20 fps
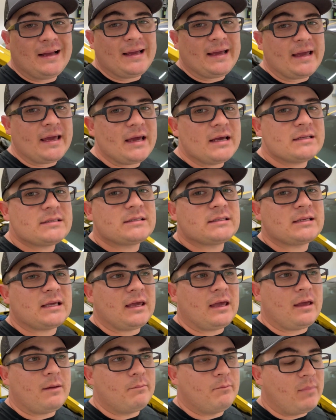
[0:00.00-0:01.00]

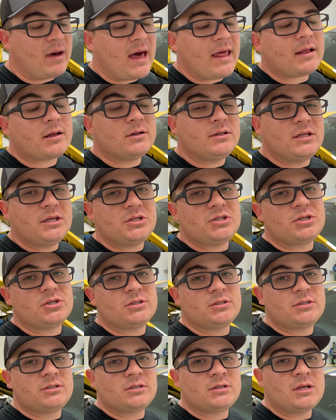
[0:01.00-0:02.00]
is in bad
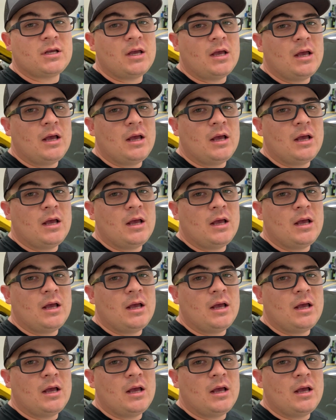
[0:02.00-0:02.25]
conditions.